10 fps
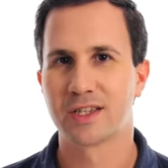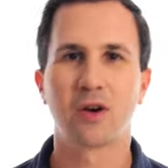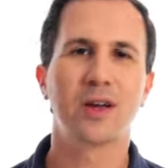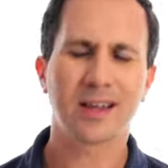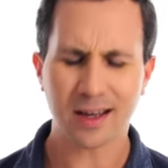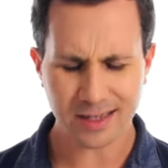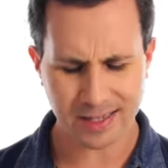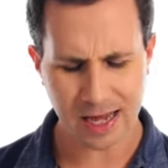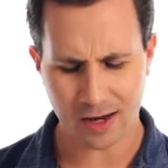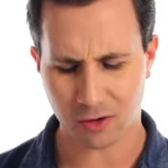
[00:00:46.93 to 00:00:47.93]
So it kind of
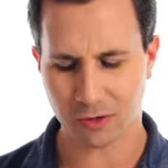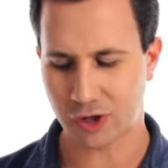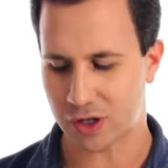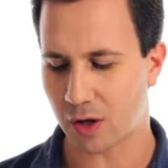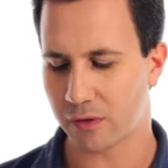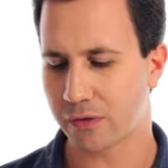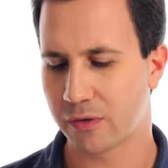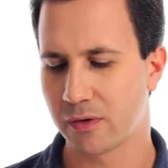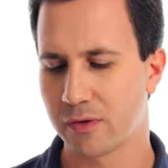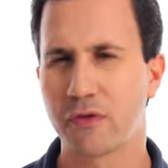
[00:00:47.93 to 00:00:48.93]
sat on the shelf
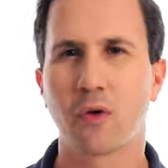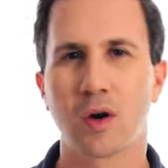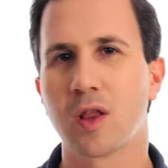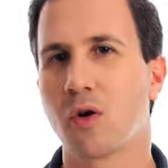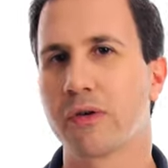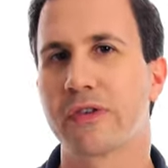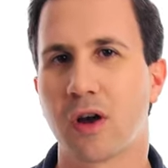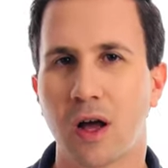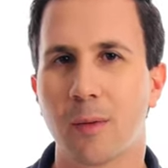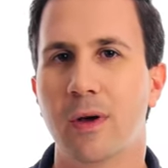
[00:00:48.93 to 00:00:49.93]
for a long
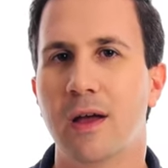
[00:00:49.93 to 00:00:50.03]
time.